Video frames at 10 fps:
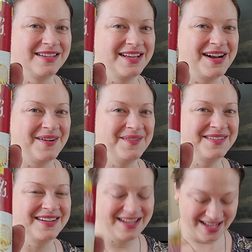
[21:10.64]
you know?
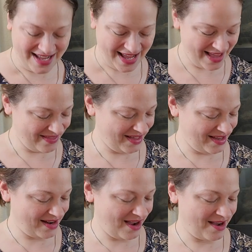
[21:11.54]
And
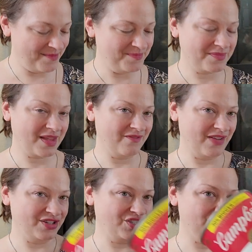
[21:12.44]
then
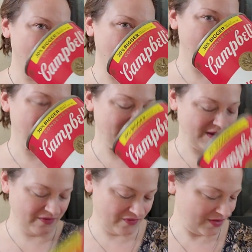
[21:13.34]
vegetable
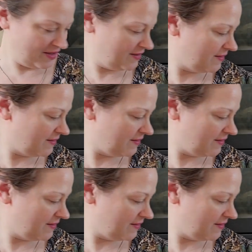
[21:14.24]
beef.